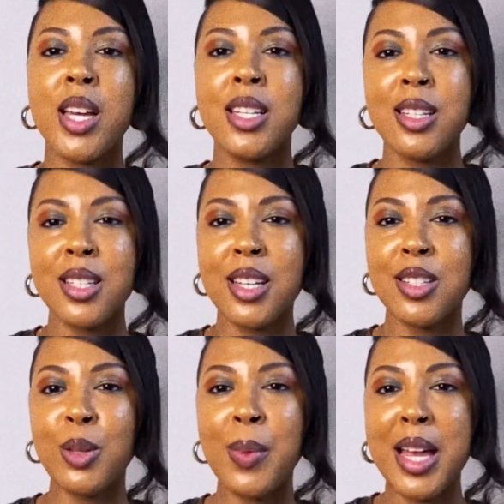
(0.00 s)
Just to get
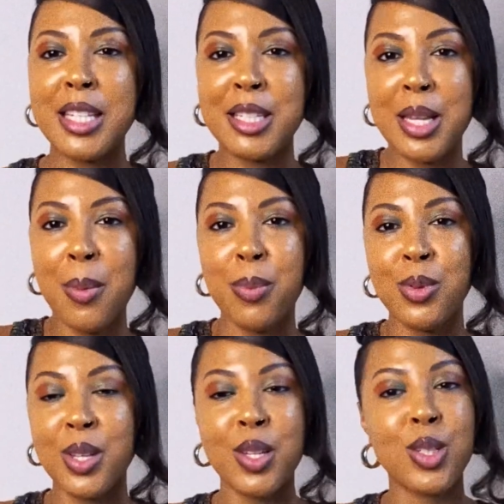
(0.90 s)
some examples
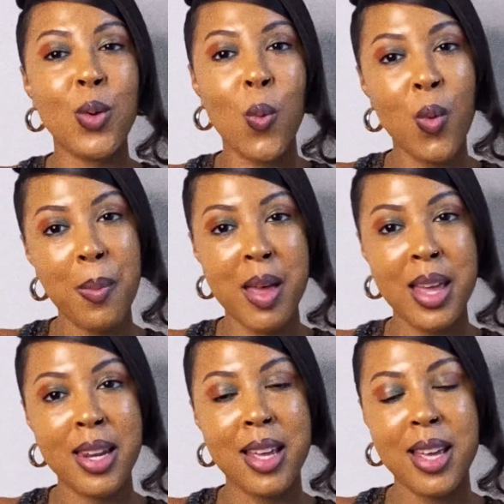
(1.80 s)
of some women